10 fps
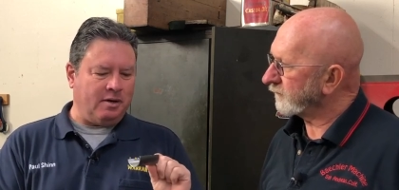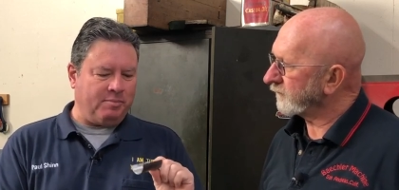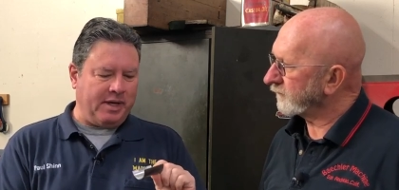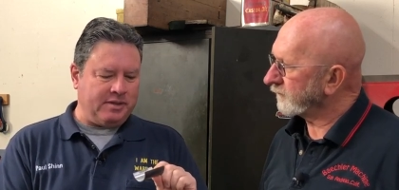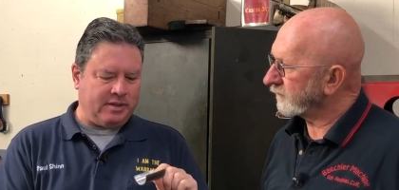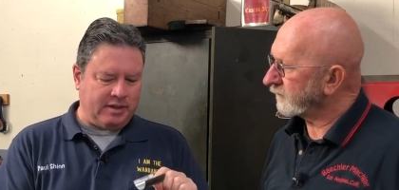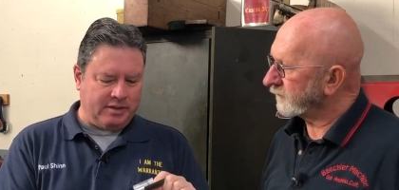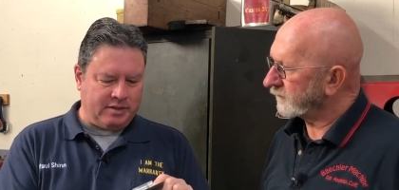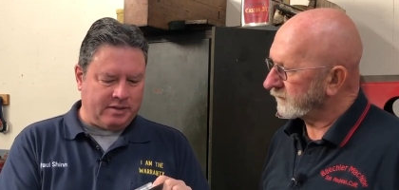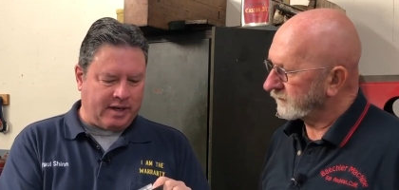Speaker 1: basically
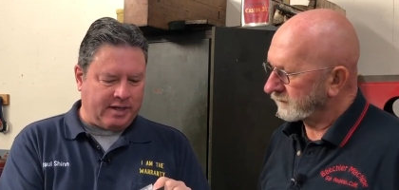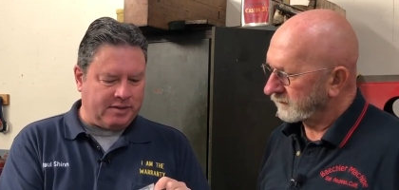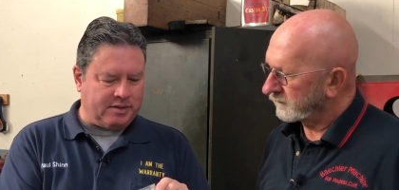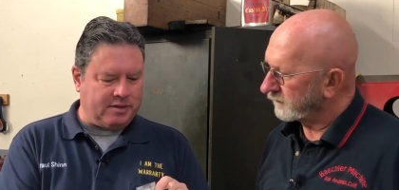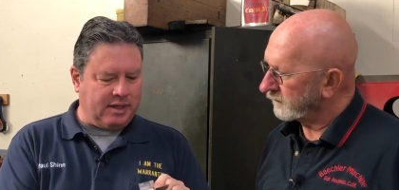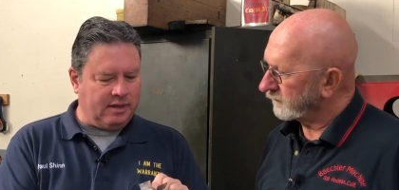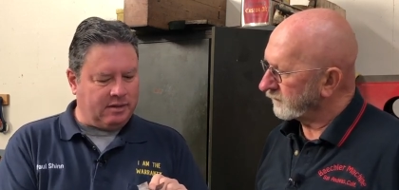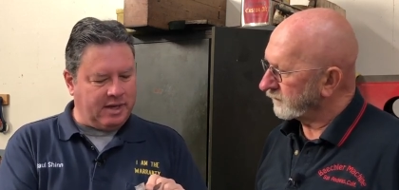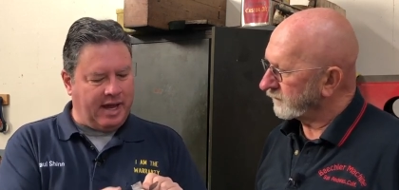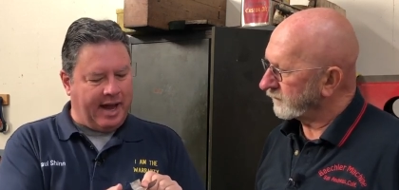just like a steel
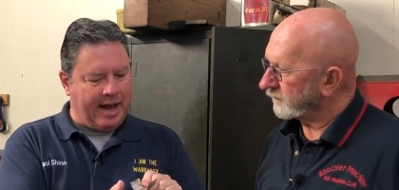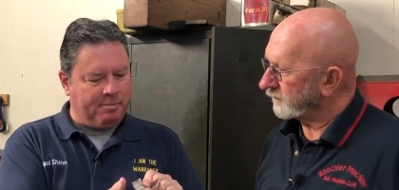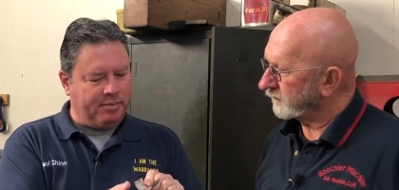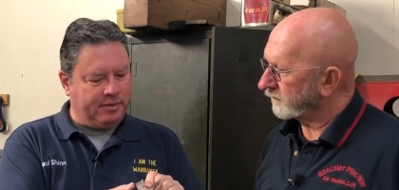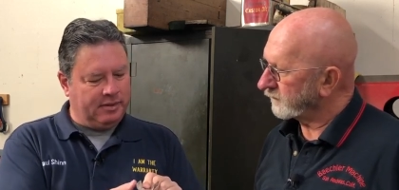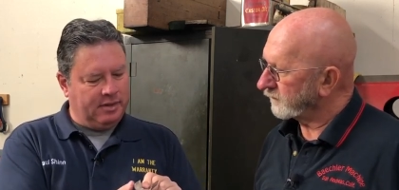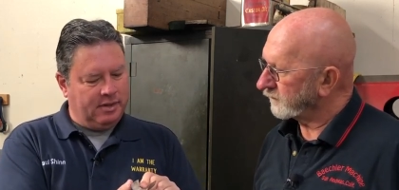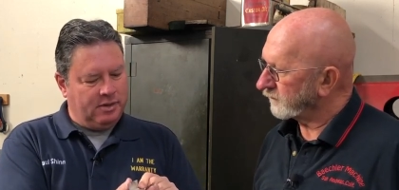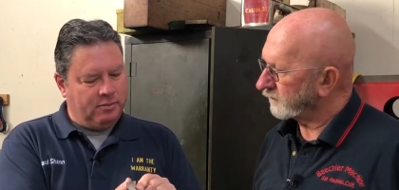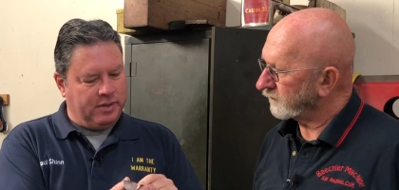cap
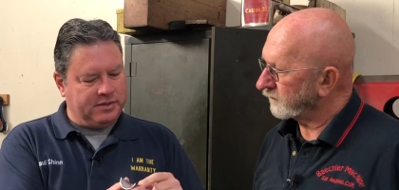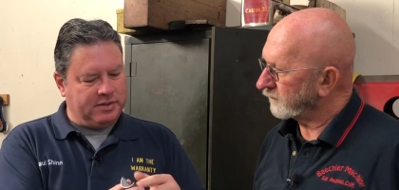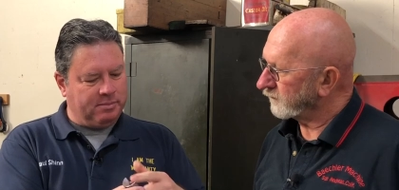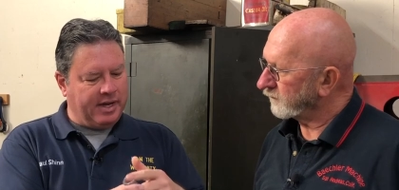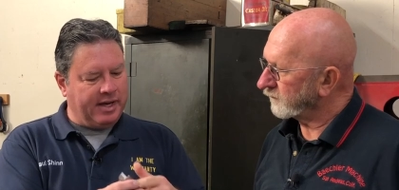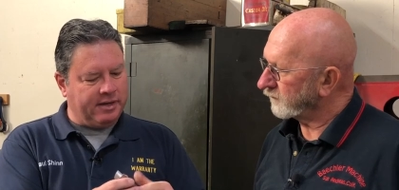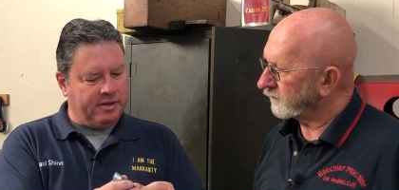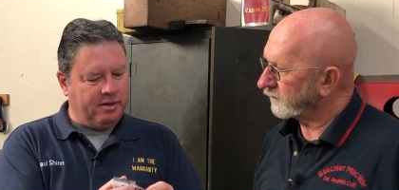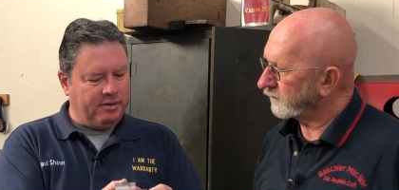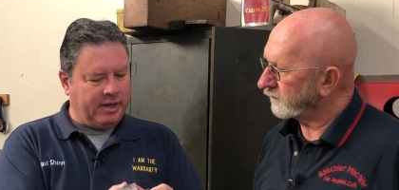with some kind of
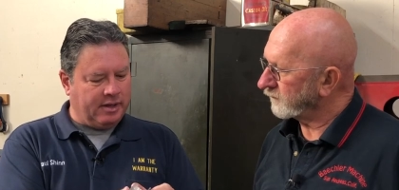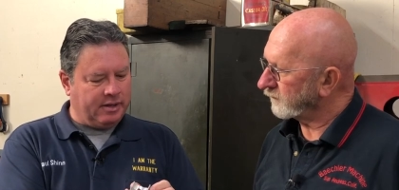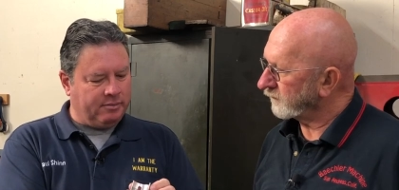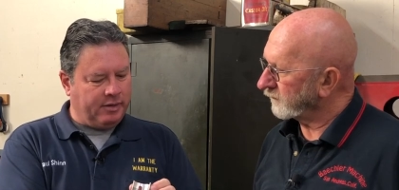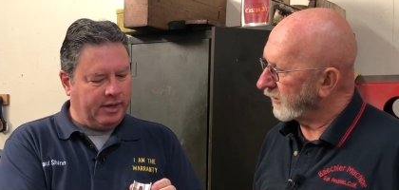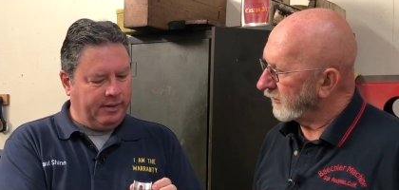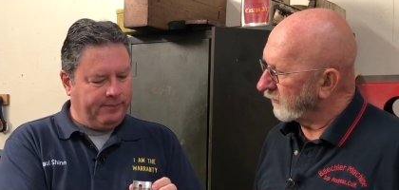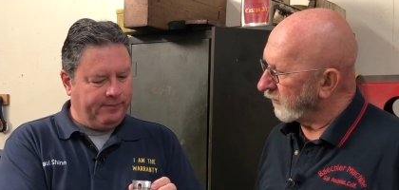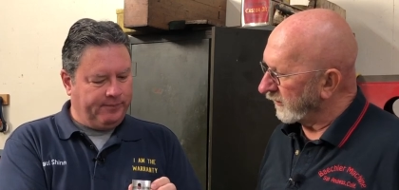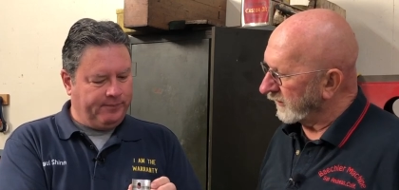coating on them, right?
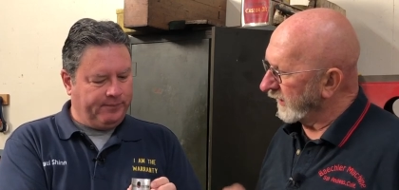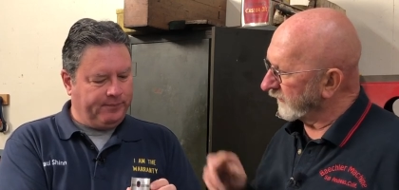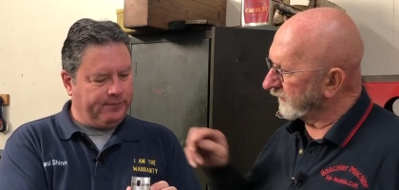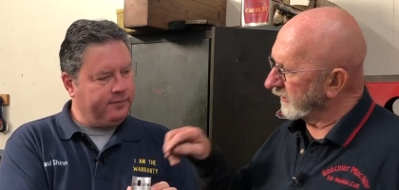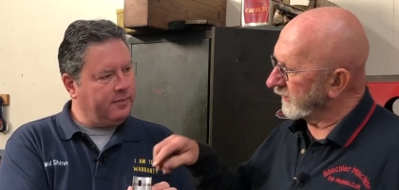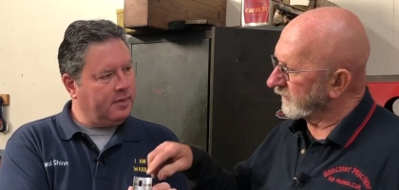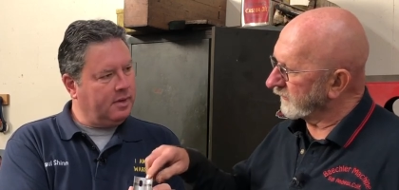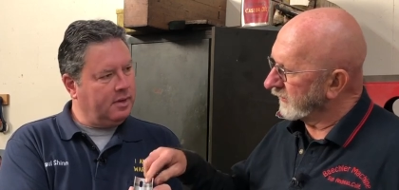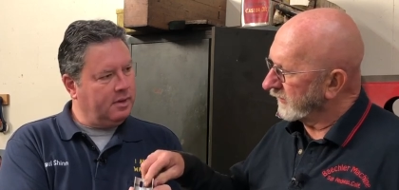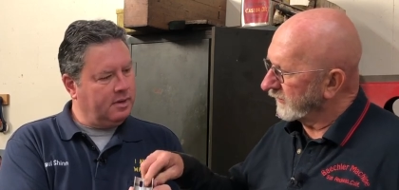Well, it has tin.
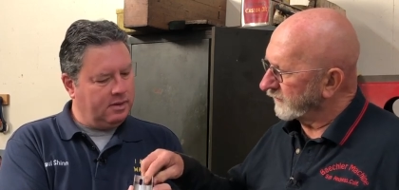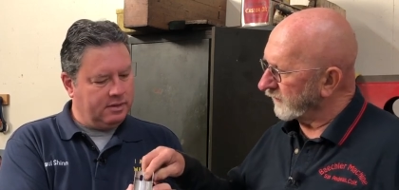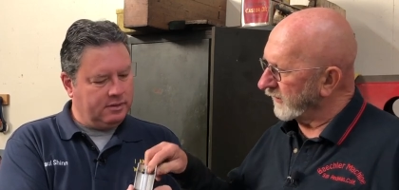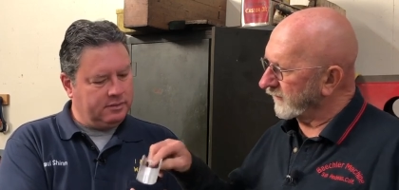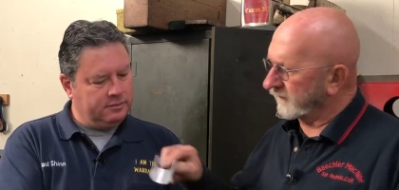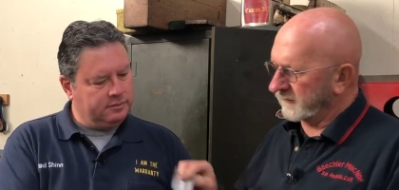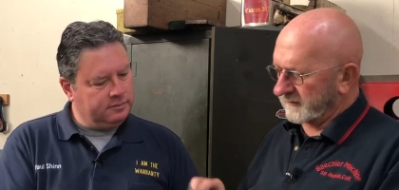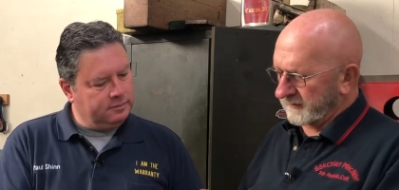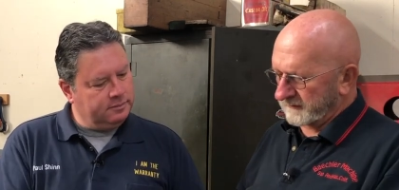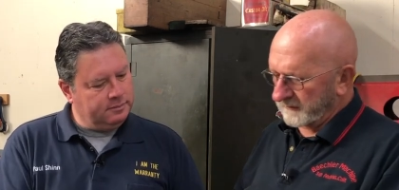
Speaker 2: So that's
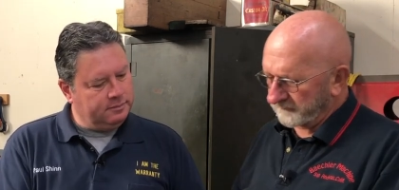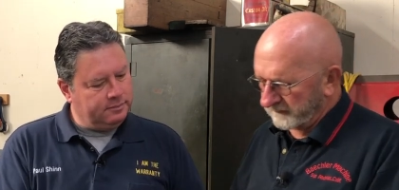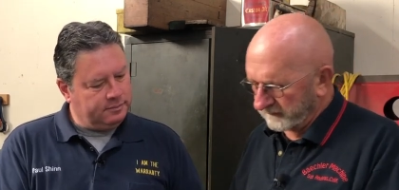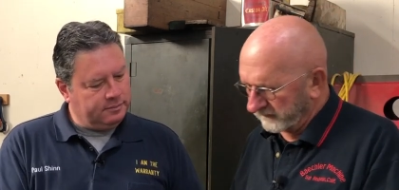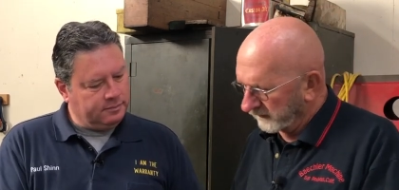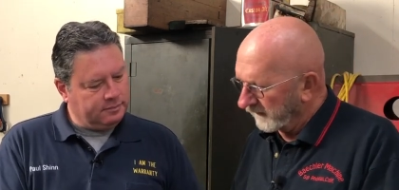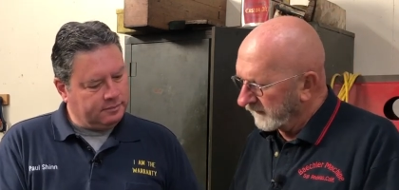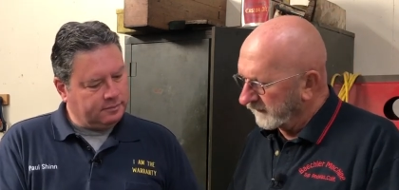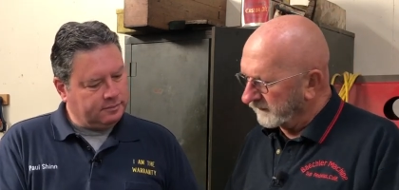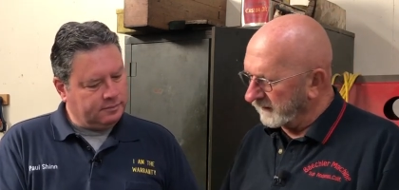the difference.
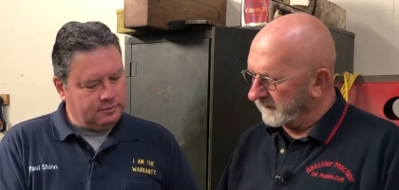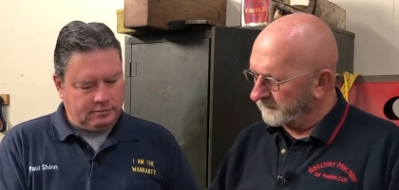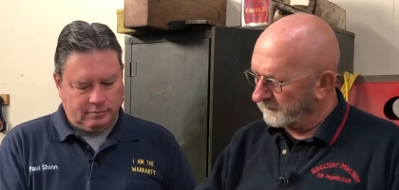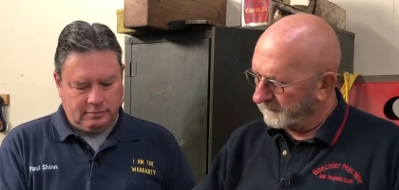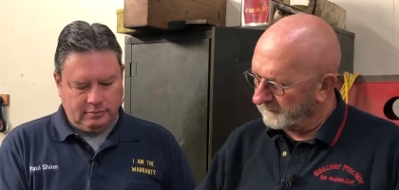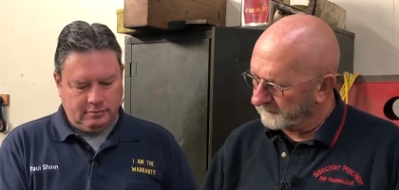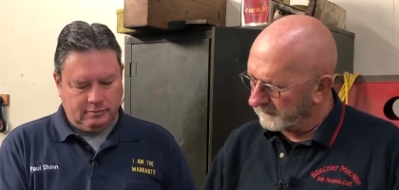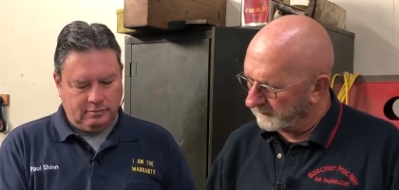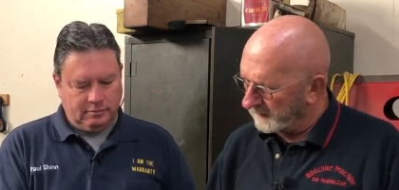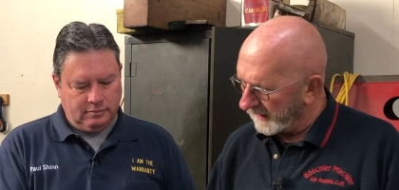See,
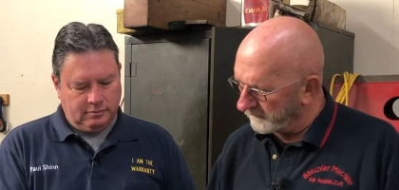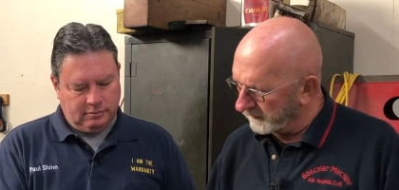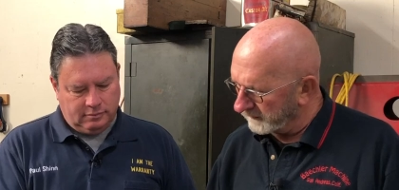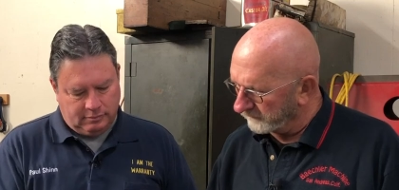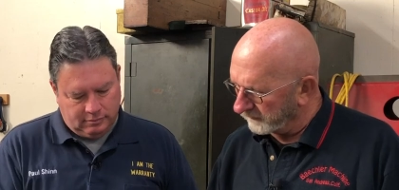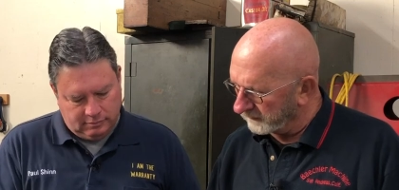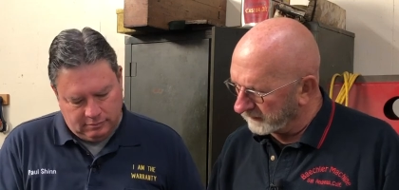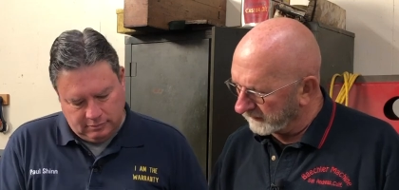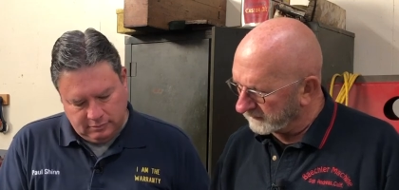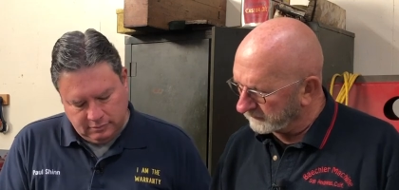the Babbitt, if you're
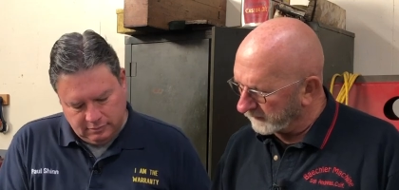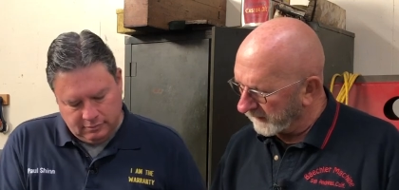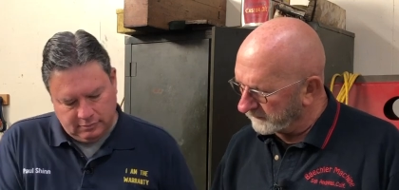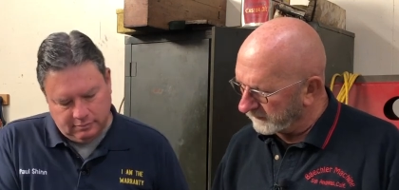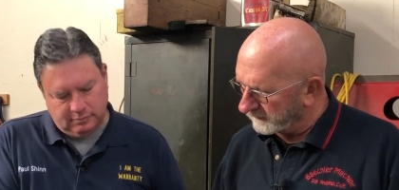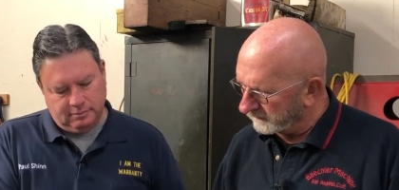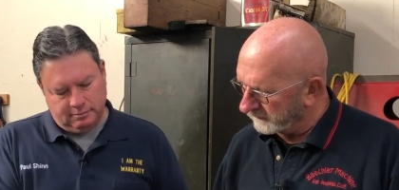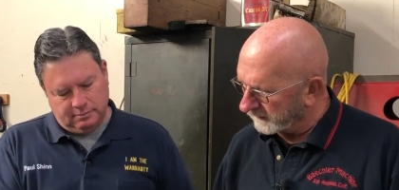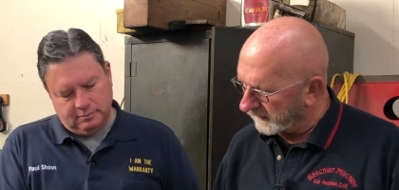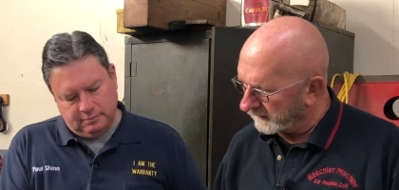looking at the Babbitt, you
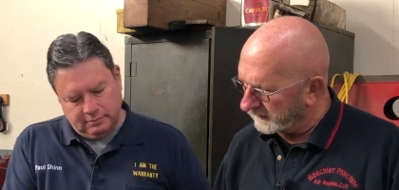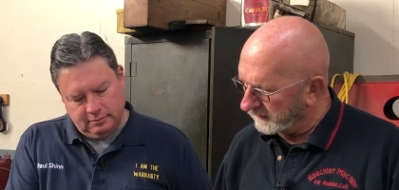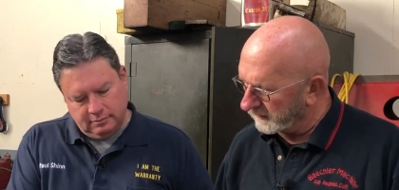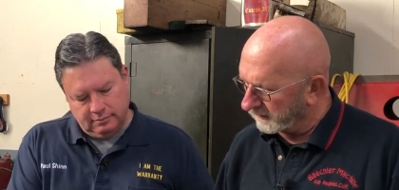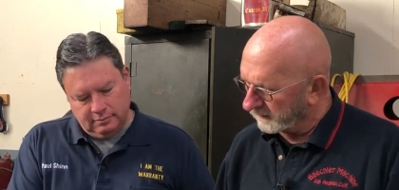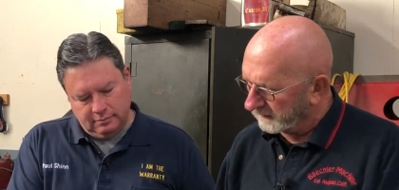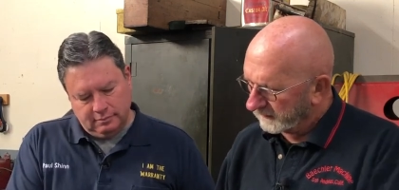look at it here,